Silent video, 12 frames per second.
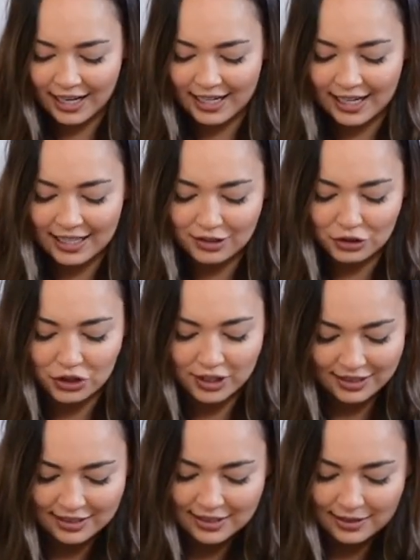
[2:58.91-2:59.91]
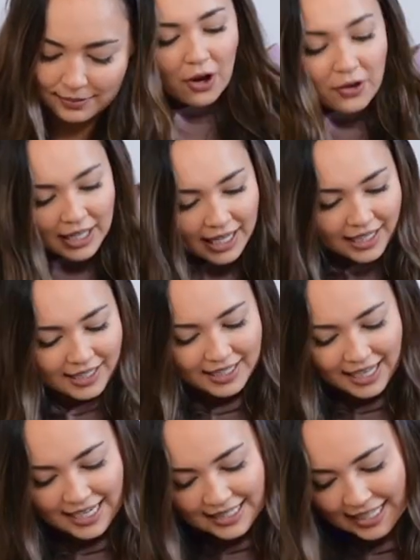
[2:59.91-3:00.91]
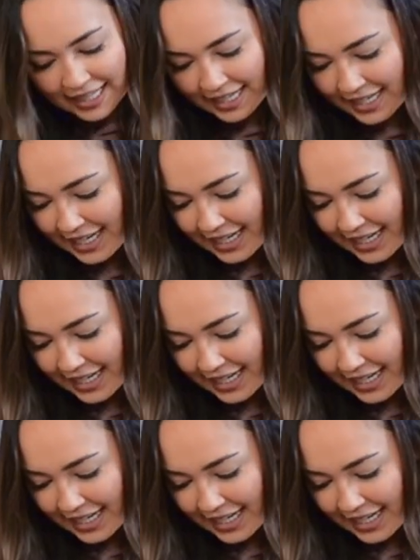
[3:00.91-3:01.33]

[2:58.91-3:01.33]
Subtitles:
and get the treats. Okay, get it, Stella.